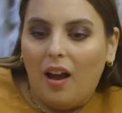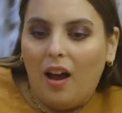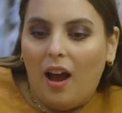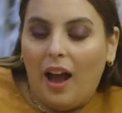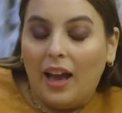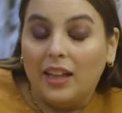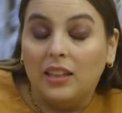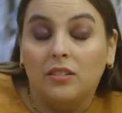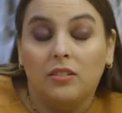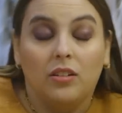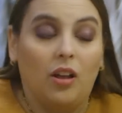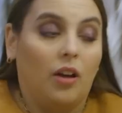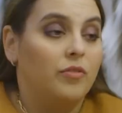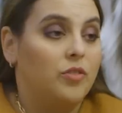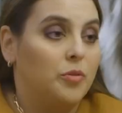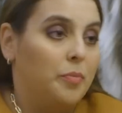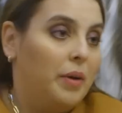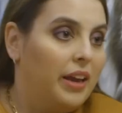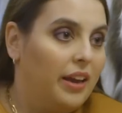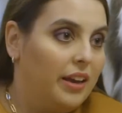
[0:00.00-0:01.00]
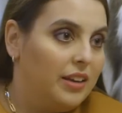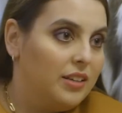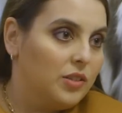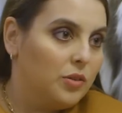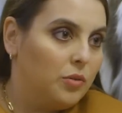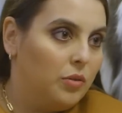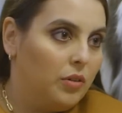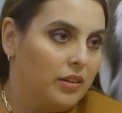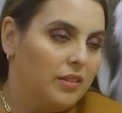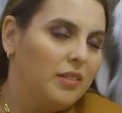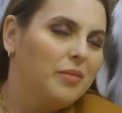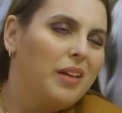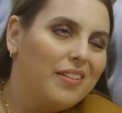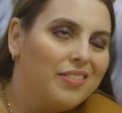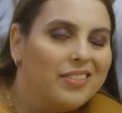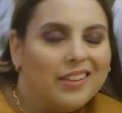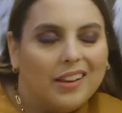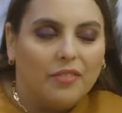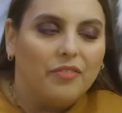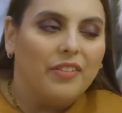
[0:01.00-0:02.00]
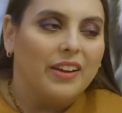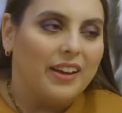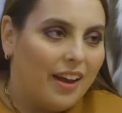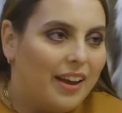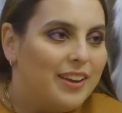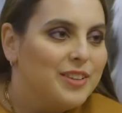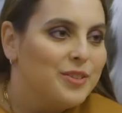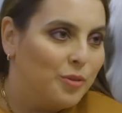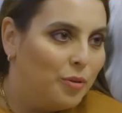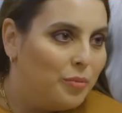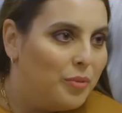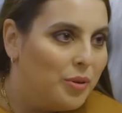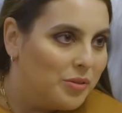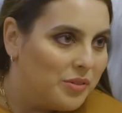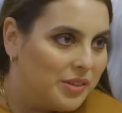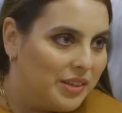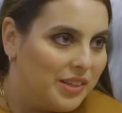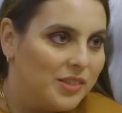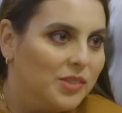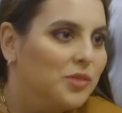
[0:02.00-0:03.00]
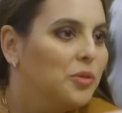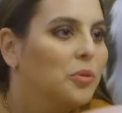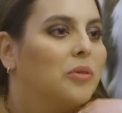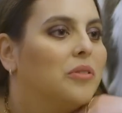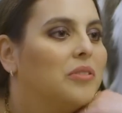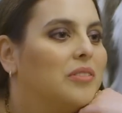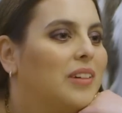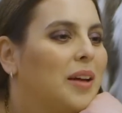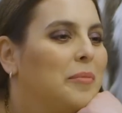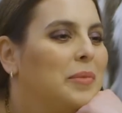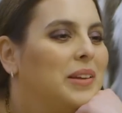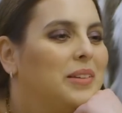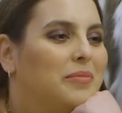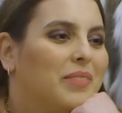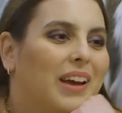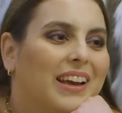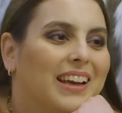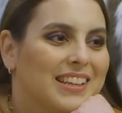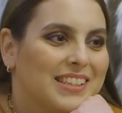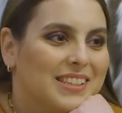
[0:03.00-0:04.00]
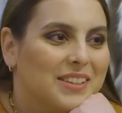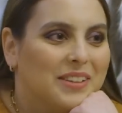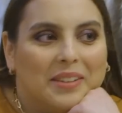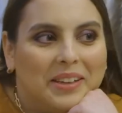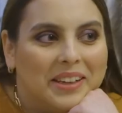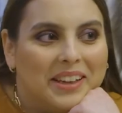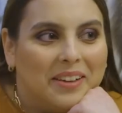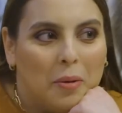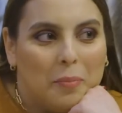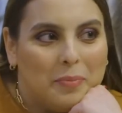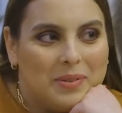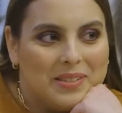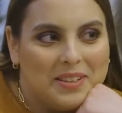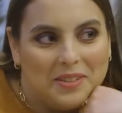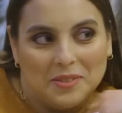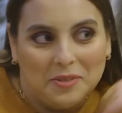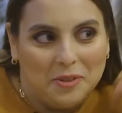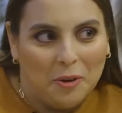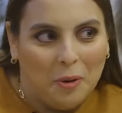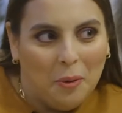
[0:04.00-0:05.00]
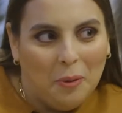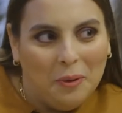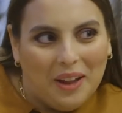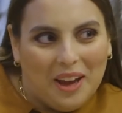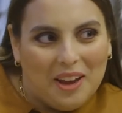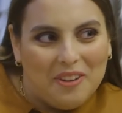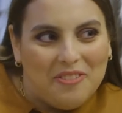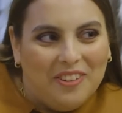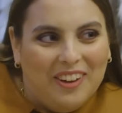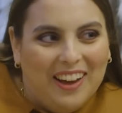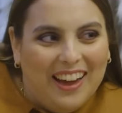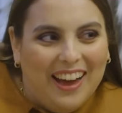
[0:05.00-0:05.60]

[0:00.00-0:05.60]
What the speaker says: I loved my high school. I think of like high school mostly as school. I mean, I guess it encompasses your whole life.